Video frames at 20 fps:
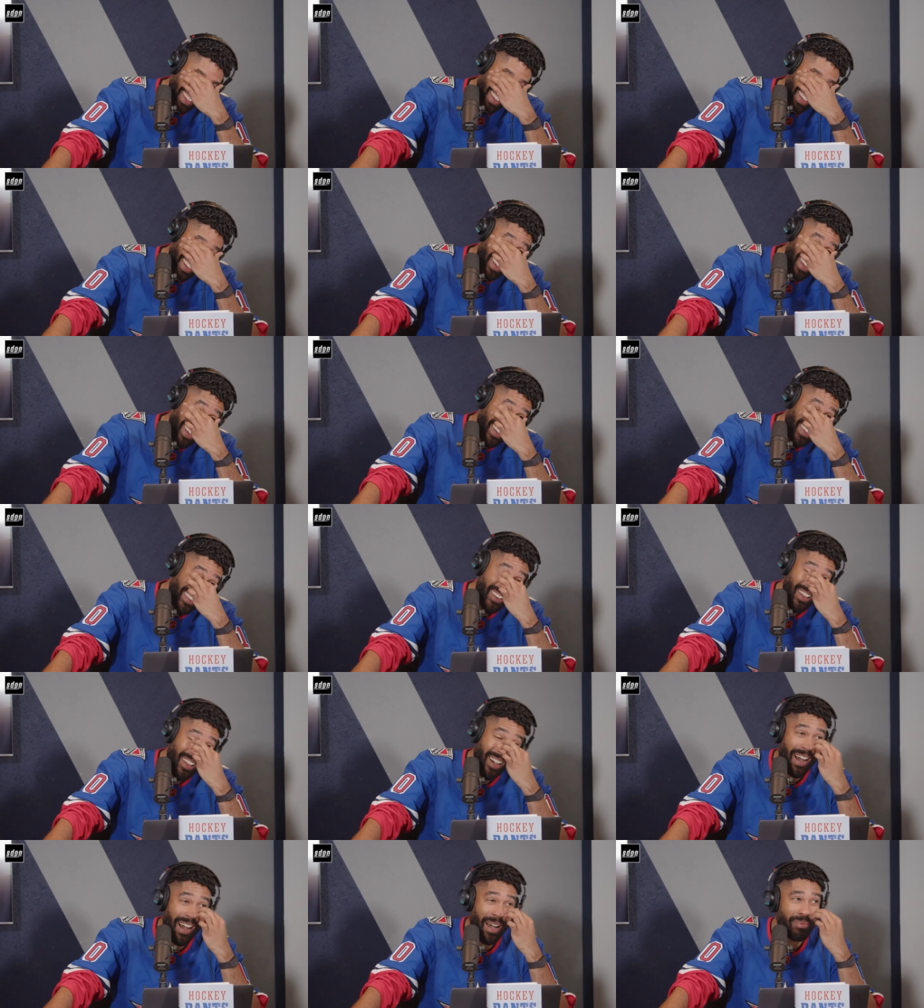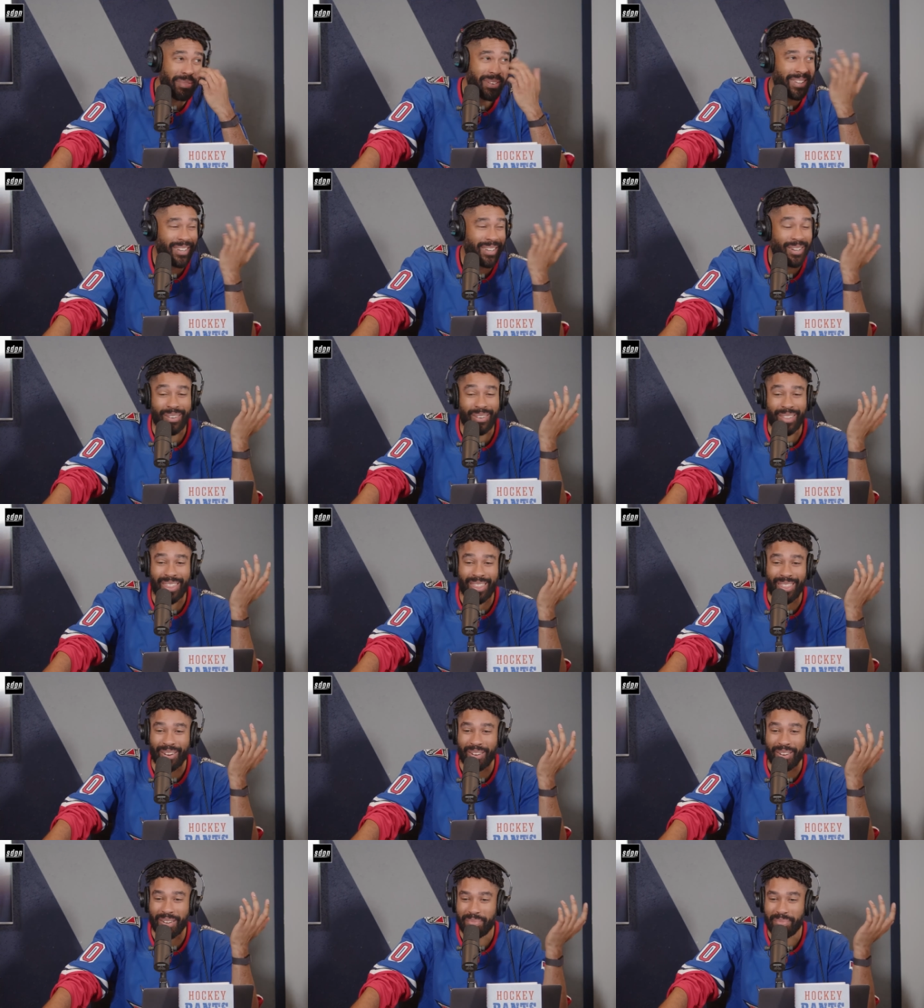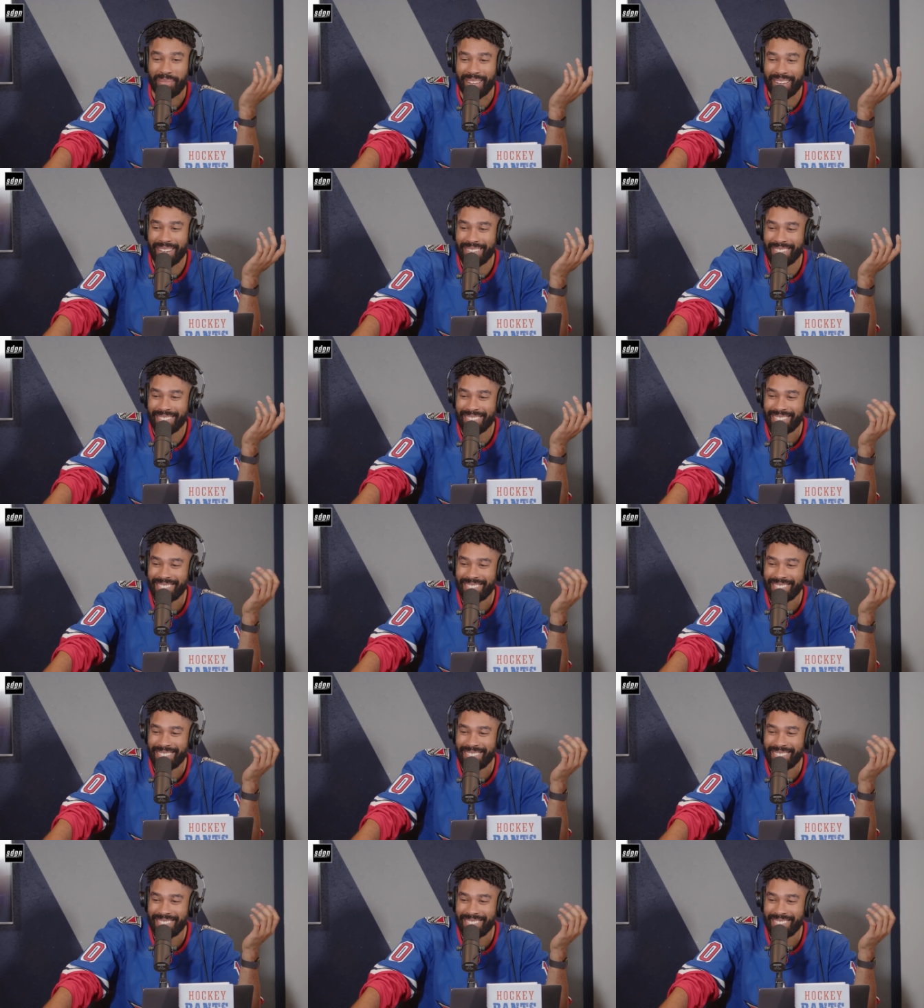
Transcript: Say one. No, I'm going to go with third place.